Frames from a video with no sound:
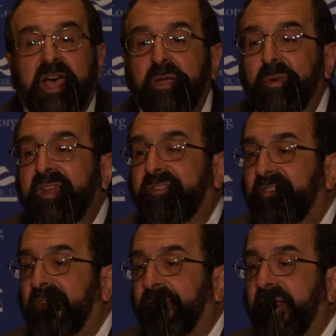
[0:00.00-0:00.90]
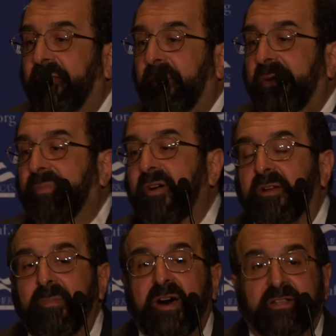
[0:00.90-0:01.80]
I went into the Finsbury
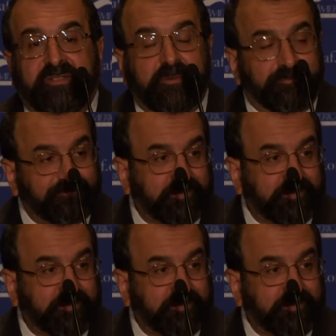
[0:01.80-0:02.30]
Park Mosque.